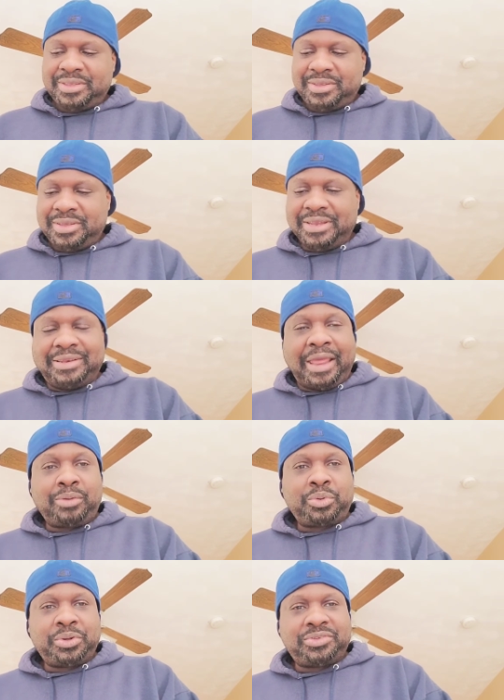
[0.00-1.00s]
it down
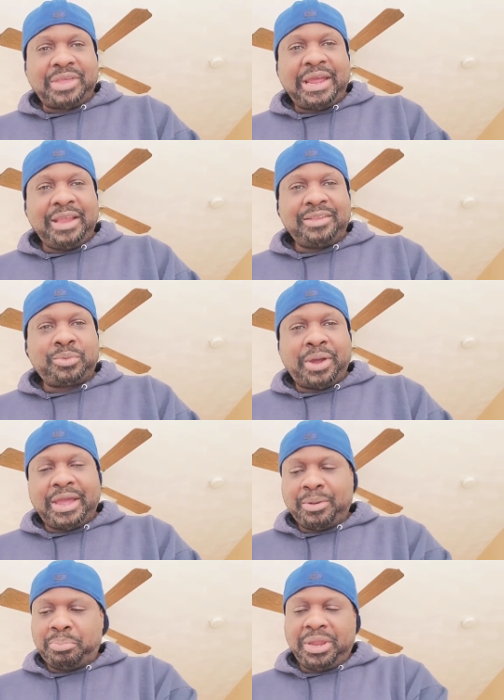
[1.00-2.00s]
to a science where I
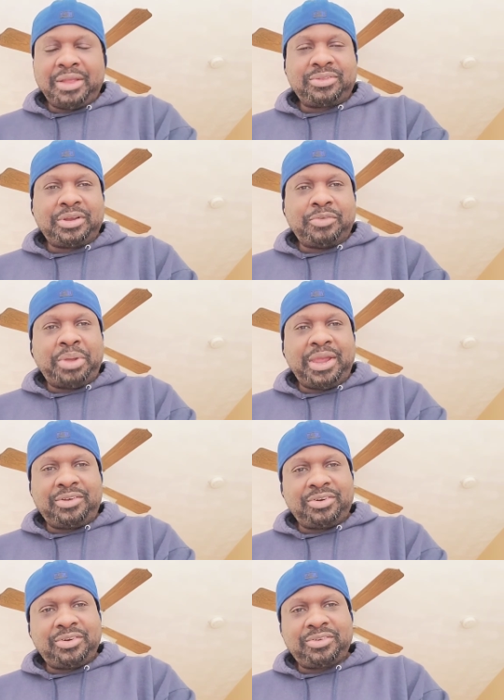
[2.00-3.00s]
had a pamphlet of
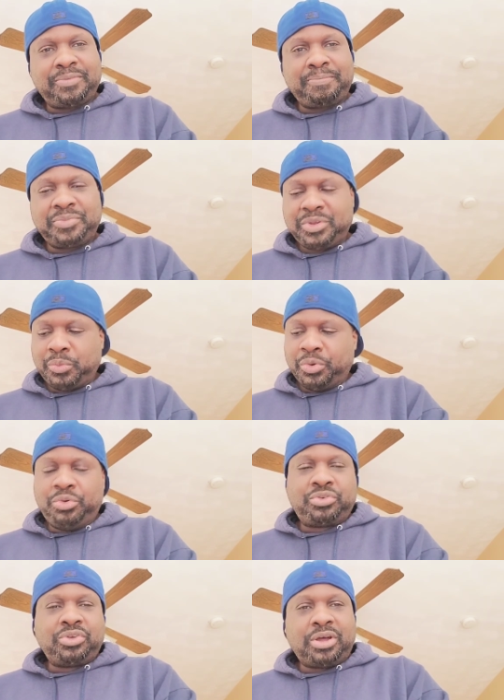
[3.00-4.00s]
pagers where you
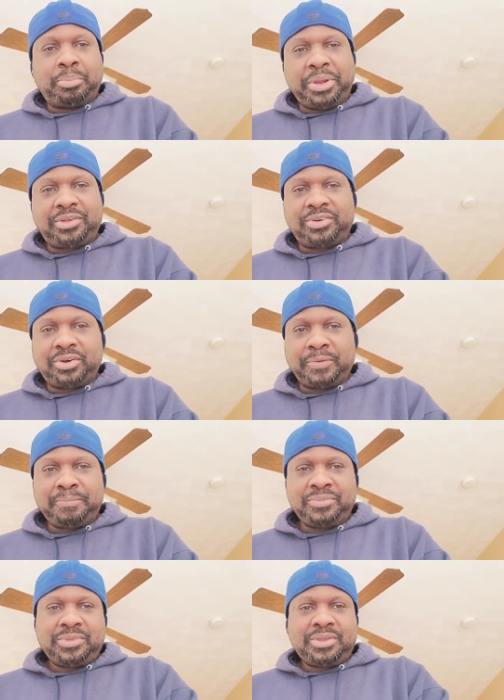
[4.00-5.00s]
saw the picture
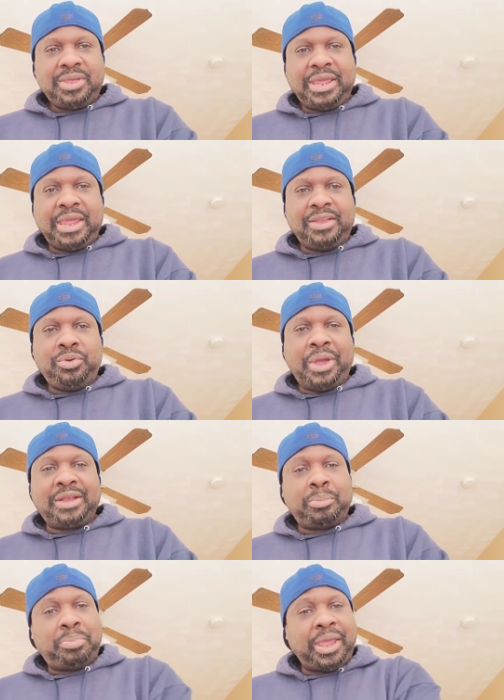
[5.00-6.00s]
and you had
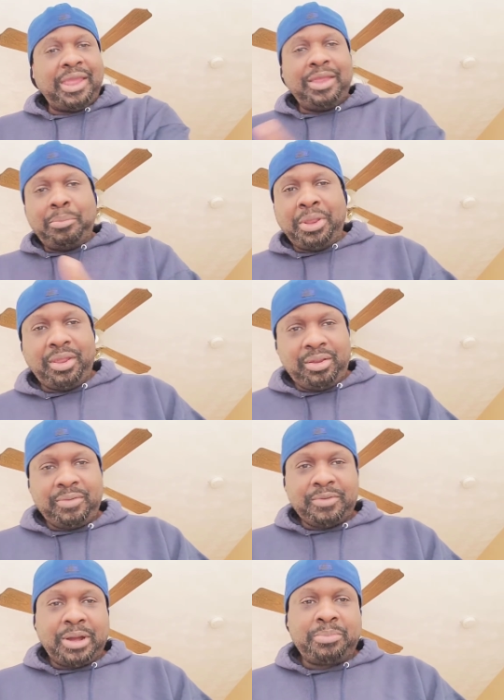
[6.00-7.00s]
to pay me
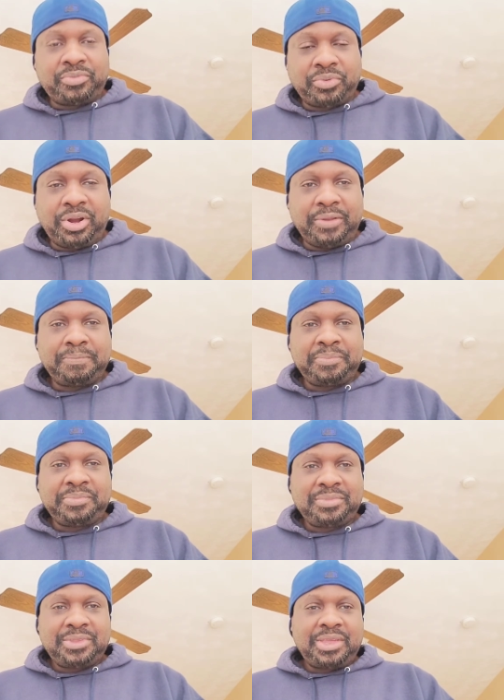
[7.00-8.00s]
up front
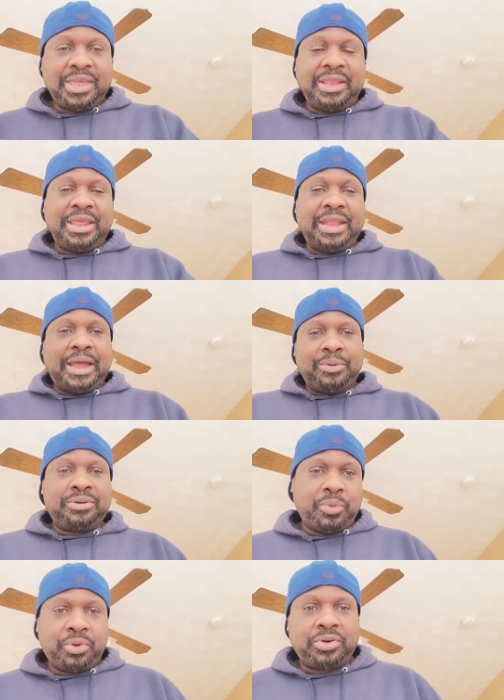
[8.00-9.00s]
and then I would
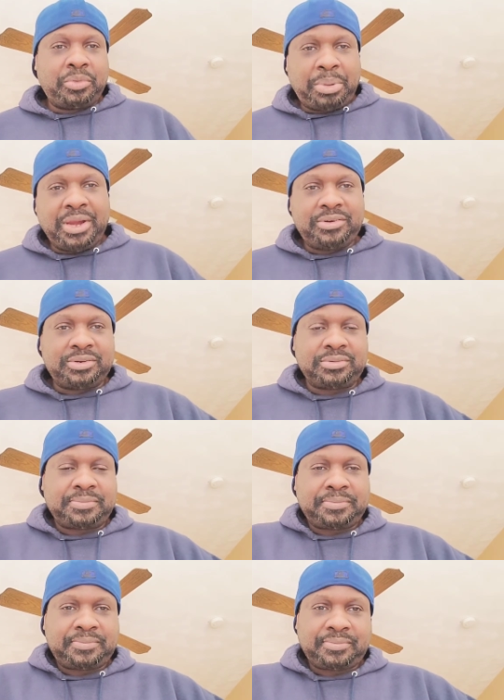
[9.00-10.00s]
order the pager.
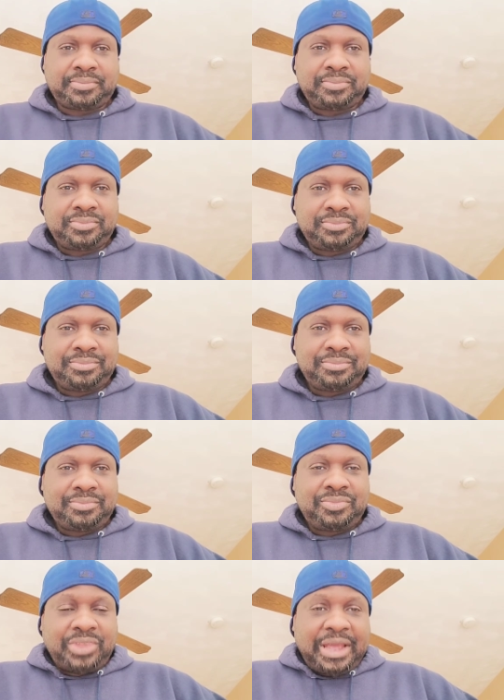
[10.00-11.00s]

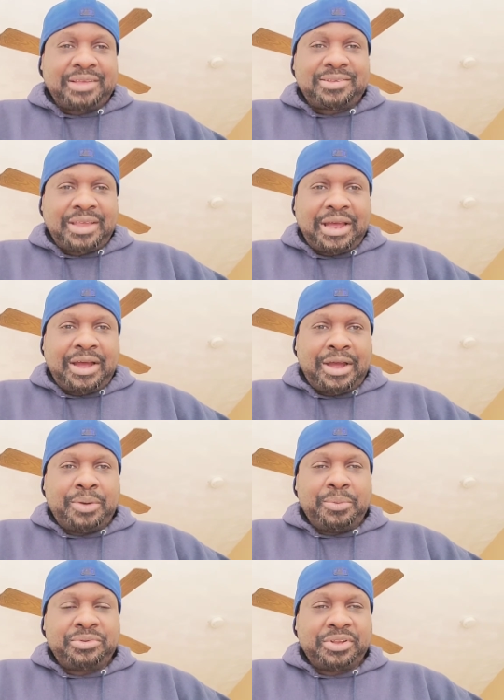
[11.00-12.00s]
That's how I
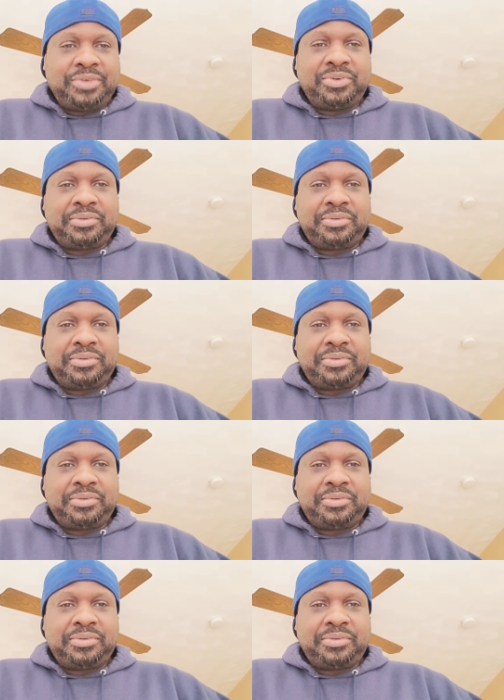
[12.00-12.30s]
was living.